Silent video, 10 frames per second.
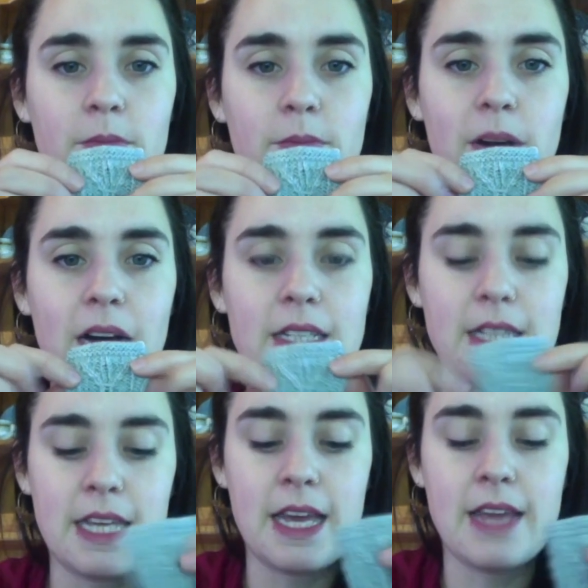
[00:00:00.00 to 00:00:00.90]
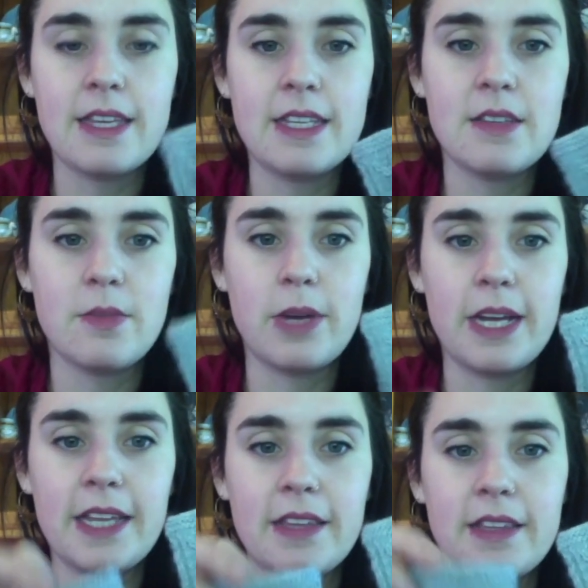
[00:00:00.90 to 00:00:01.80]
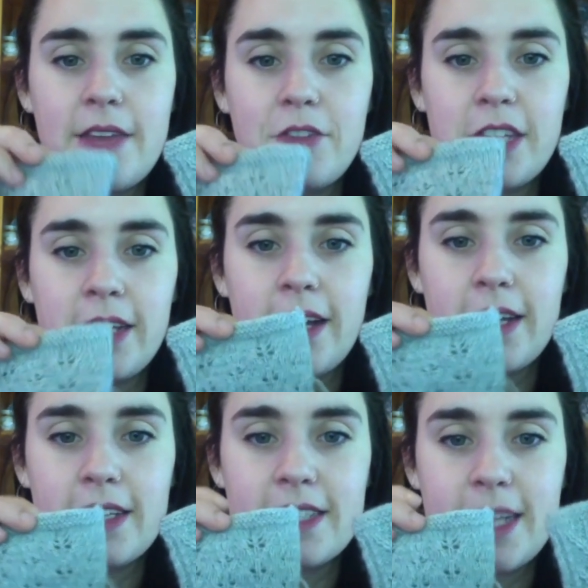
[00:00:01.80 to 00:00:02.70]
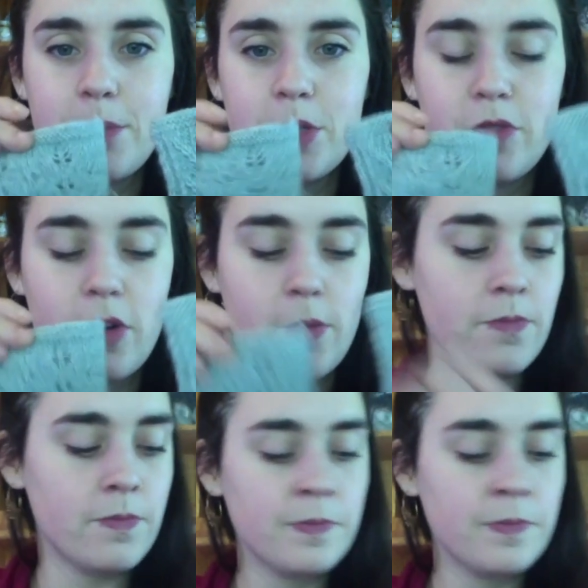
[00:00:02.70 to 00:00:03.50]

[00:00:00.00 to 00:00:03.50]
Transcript: But yeah, these are where everything kind of stemmed from.